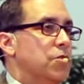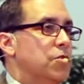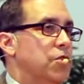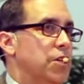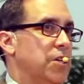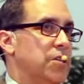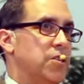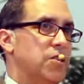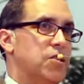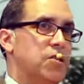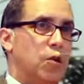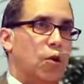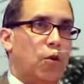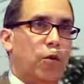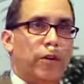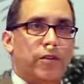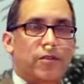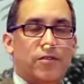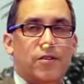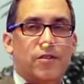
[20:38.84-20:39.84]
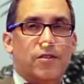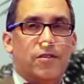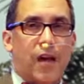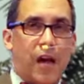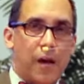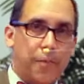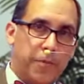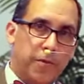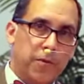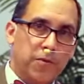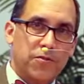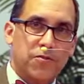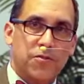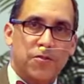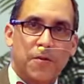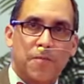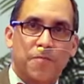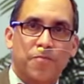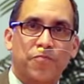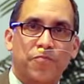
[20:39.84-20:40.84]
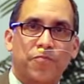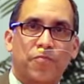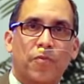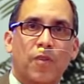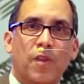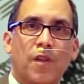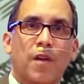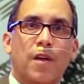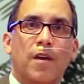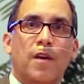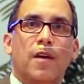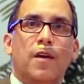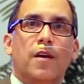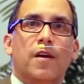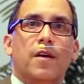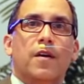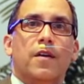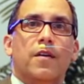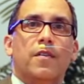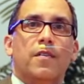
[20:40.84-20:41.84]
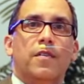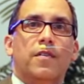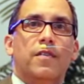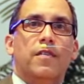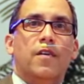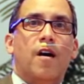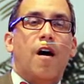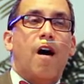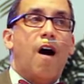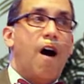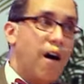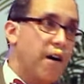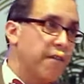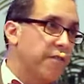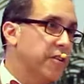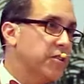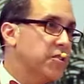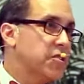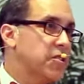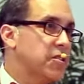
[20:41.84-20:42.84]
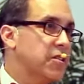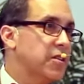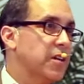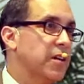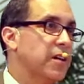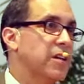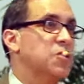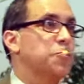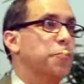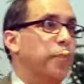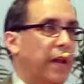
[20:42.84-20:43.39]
Jesus told his disciples, The harvest is